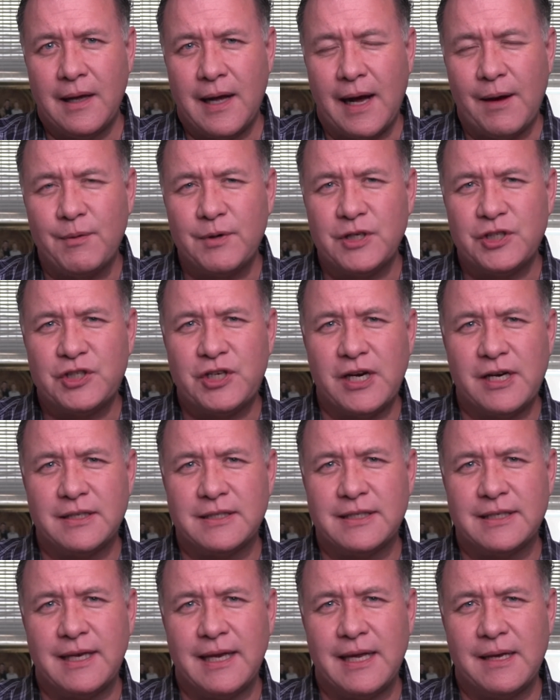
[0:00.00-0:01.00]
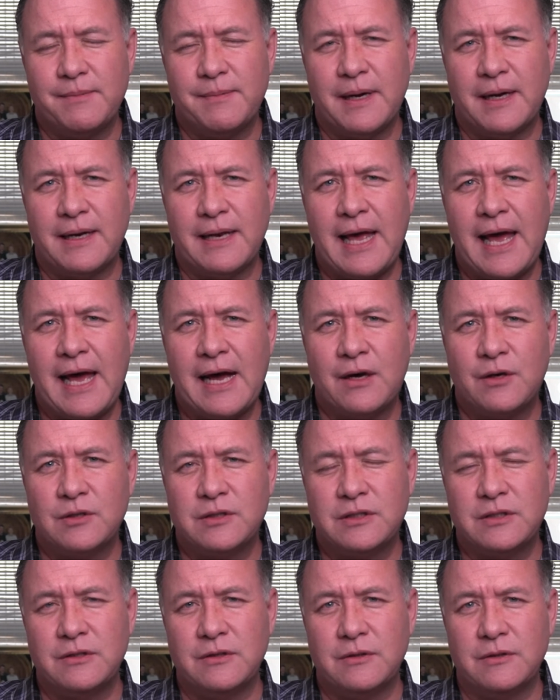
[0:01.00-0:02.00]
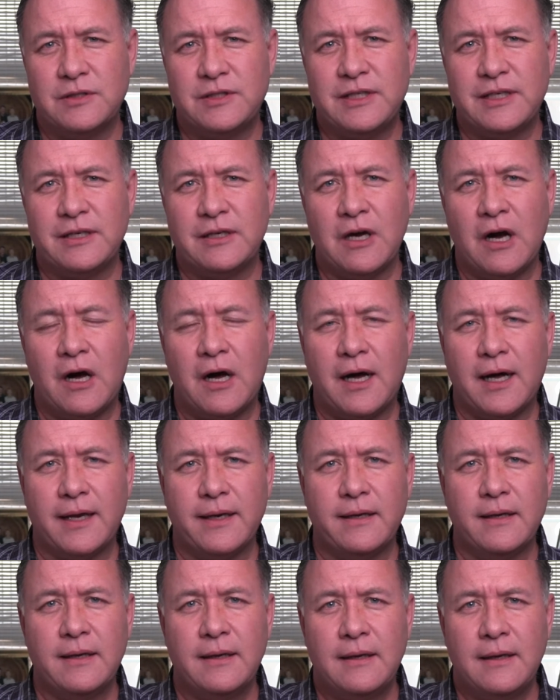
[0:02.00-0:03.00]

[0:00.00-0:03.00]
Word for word: I want to share today about how to see God